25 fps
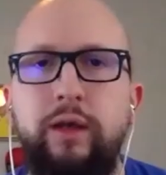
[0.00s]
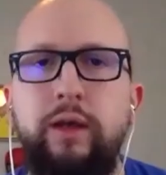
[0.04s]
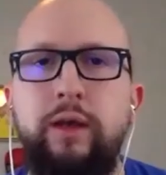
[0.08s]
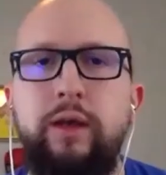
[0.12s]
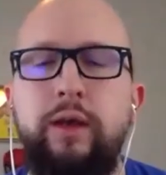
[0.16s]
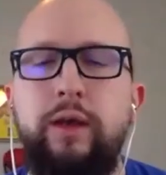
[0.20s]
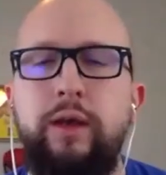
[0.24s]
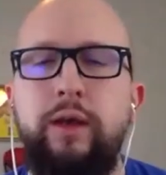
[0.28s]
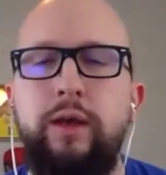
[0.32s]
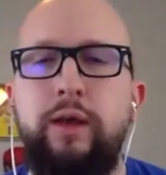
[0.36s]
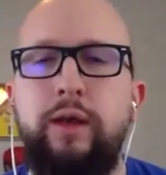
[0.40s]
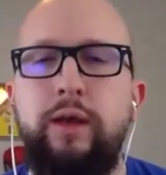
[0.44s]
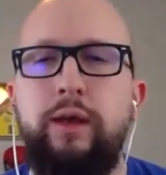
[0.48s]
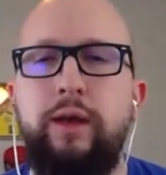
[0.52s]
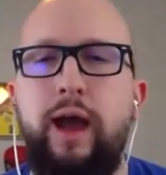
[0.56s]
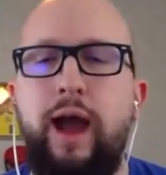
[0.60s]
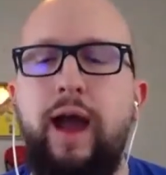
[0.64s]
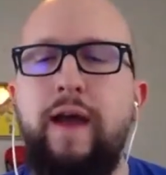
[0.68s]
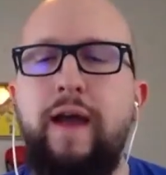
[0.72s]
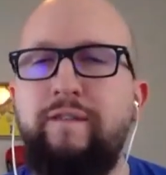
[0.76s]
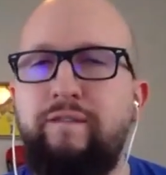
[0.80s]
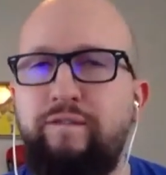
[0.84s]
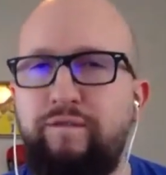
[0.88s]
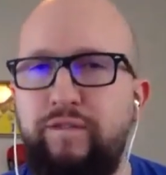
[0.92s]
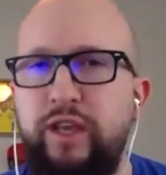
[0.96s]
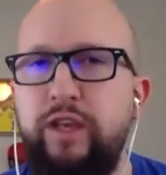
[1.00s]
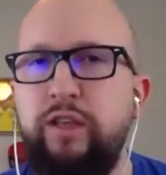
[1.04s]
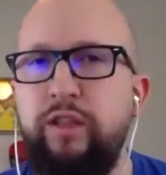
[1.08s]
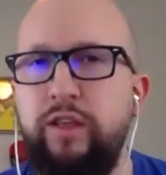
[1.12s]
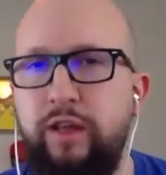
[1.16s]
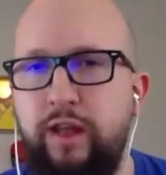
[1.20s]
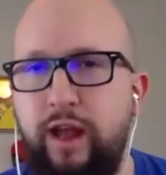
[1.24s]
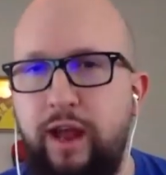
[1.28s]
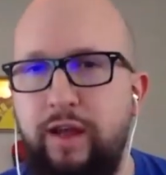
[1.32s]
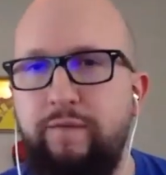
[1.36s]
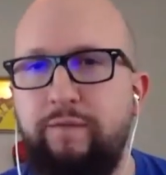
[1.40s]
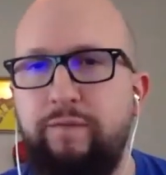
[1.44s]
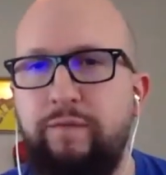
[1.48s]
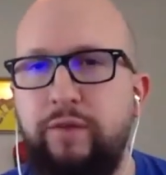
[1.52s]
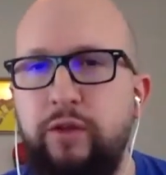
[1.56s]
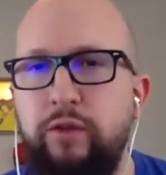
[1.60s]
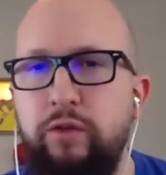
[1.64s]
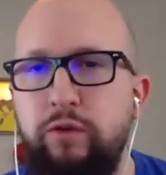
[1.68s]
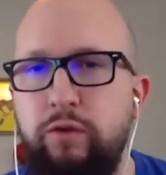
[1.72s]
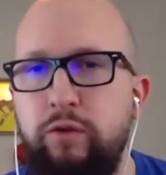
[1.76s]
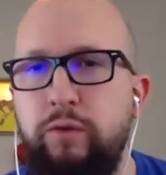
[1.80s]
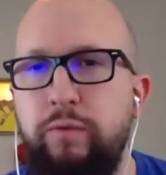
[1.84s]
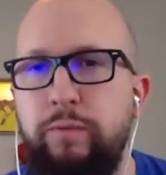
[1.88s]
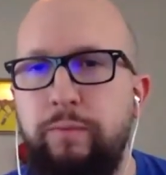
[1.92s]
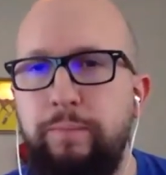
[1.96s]
I feel it. I
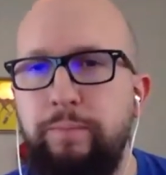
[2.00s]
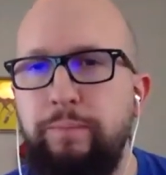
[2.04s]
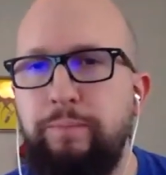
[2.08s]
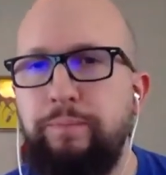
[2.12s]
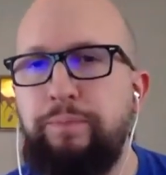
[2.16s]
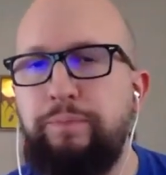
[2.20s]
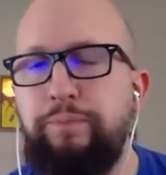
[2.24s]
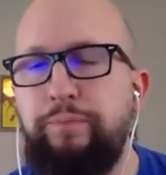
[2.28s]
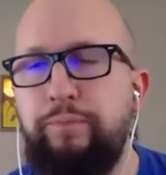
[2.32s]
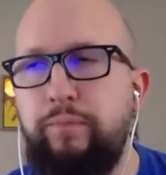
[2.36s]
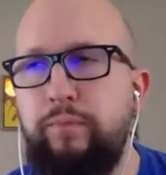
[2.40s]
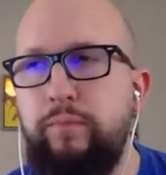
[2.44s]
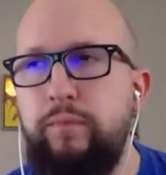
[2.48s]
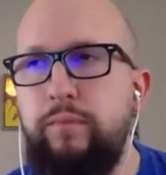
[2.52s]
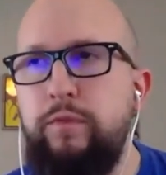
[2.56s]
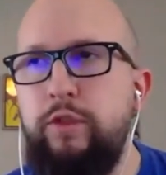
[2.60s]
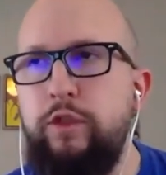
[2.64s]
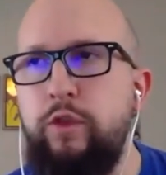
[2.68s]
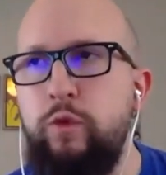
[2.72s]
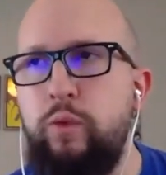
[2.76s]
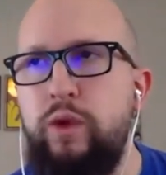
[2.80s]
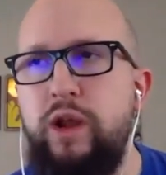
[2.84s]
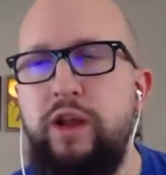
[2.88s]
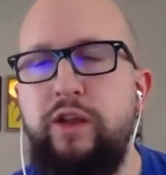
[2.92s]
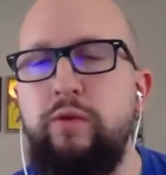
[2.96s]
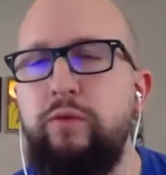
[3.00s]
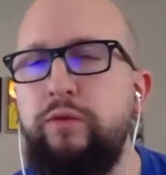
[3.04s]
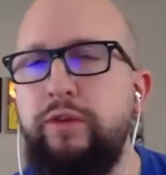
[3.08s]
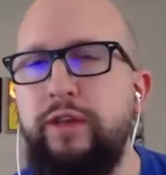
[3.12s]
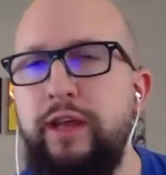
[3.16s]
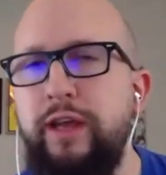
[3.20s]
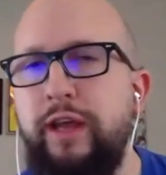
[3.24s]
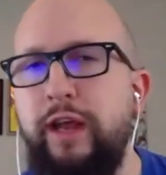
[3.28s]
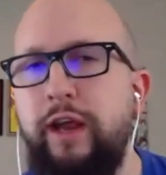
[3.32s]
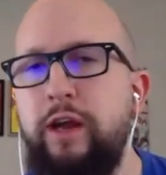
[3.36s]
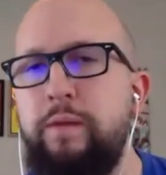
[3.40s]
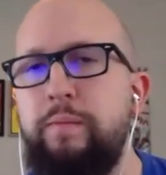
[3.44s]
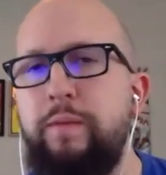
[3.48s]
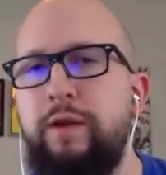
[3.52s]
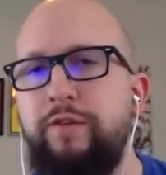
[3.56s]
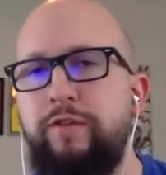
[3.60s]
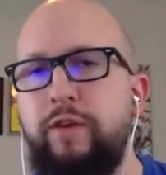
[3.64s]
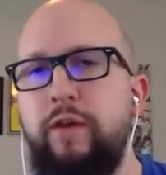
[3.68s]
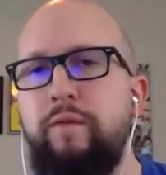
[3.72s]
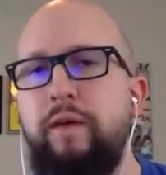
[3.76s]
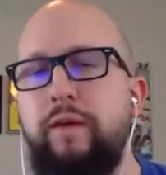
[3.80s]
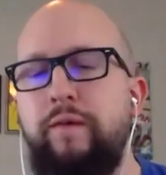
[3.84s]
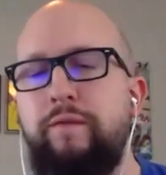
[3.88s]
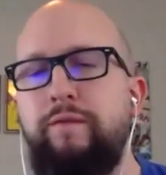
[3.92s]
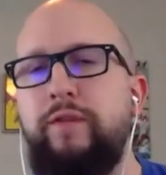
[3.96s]
feel when I don't take care of
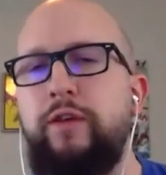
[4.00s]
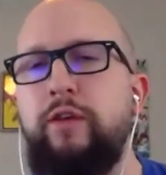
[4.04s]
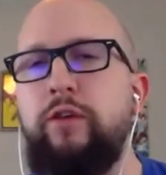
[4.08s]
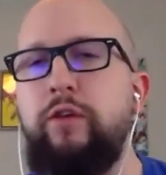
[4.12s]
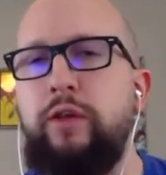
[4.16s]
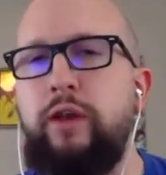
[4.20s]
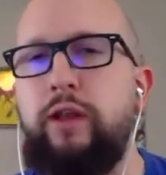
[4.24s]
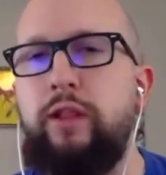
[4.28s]
myself, I feel